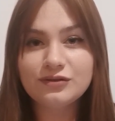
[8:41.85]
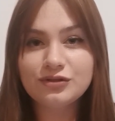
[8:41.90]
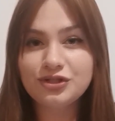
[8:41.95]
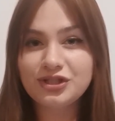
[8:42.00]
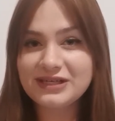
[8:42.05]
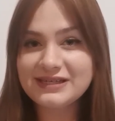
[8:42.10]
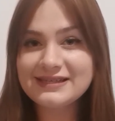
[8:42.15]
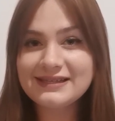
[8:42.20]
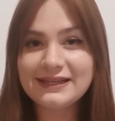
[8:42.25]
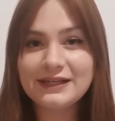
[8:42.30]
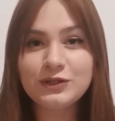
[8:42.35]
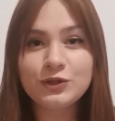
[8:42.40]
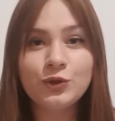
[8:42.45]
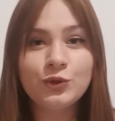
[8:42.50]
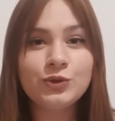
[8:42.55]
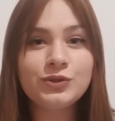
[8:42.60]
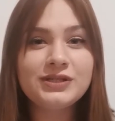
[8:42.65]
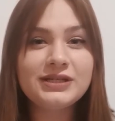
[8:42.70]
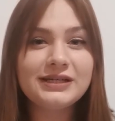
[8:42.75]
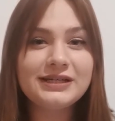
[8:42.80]
Just let
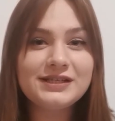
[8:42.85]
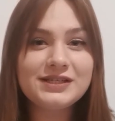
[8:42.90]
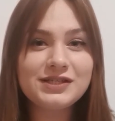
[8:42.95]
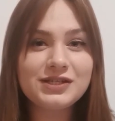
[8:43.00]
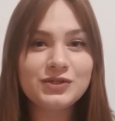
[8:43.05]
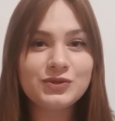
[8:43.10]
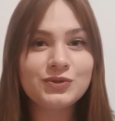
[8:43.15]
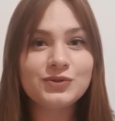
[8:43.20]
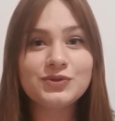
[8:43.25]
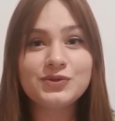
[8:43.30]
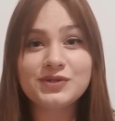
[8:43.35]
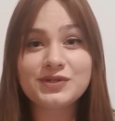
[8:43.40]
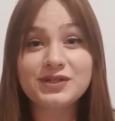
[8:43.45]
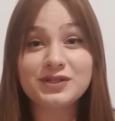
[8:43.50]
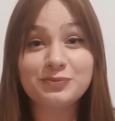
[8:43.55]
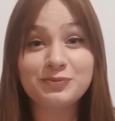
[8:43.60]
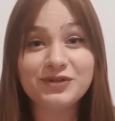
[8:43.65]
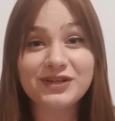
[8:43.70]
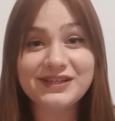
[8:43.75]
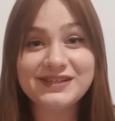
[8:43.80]
Goethe Institute to
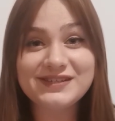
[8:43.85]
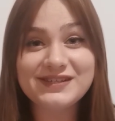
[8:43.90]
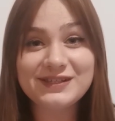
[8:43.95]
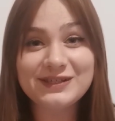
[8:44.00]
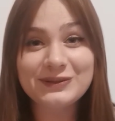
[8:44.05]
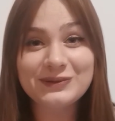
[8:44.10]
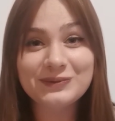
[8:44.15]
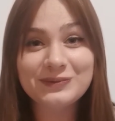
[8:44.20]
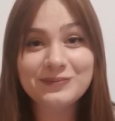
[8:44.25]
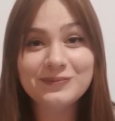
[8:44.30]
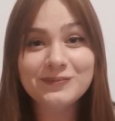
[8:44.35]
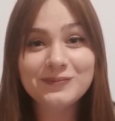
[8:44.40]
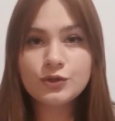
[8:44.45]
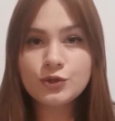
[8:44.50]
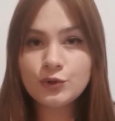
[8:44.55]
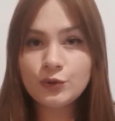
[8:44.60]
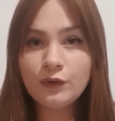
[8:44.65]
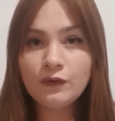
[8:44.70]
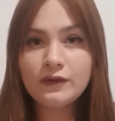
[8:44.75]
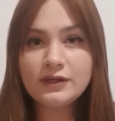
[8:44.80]
surprise you.
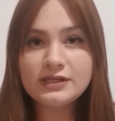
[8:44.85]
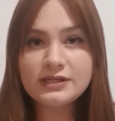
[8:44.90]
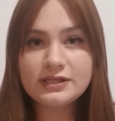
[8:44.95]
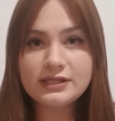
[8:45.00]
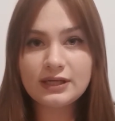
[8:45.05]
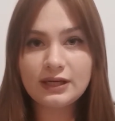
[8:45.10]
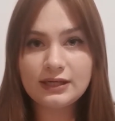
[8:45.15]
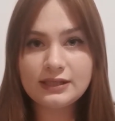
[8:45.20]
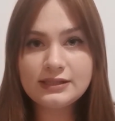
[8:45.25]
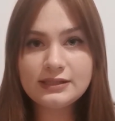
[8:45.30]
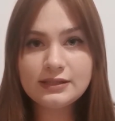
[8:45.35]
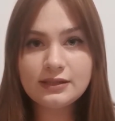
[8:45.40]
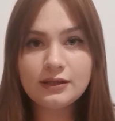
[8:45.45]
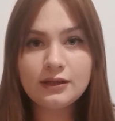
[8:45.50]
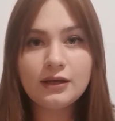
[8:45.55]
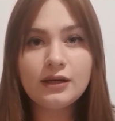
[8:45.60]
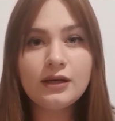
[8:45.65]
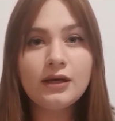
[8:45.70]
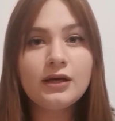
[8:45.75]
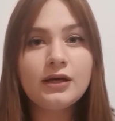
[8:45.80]
To this task,